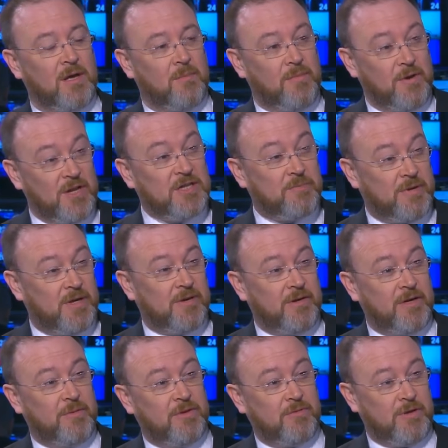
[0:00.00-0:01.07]
bridge
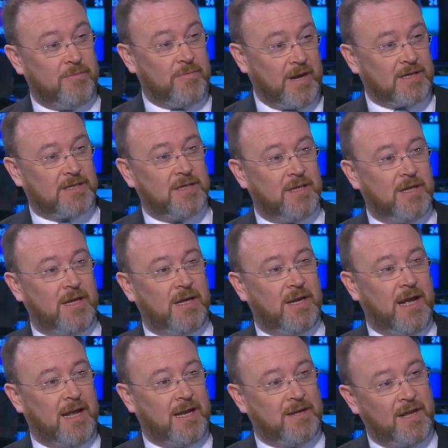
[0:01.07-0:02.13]
period between Brexit Day
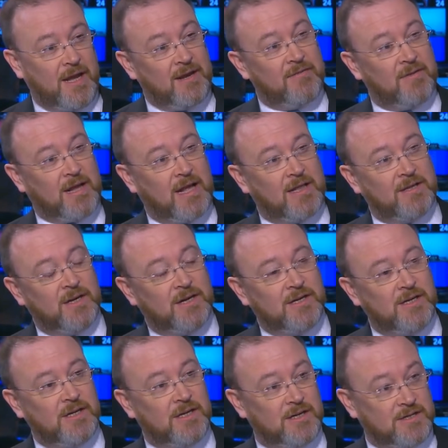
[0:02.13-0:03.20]
and the end of the calendar
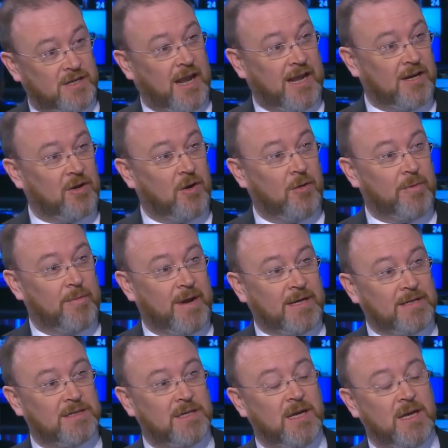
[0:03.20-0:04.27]
year as a kind of
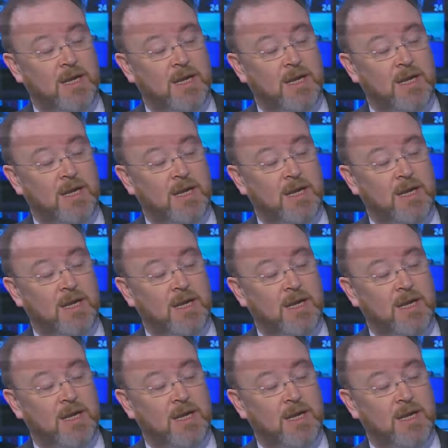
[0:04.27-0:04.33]
compromise.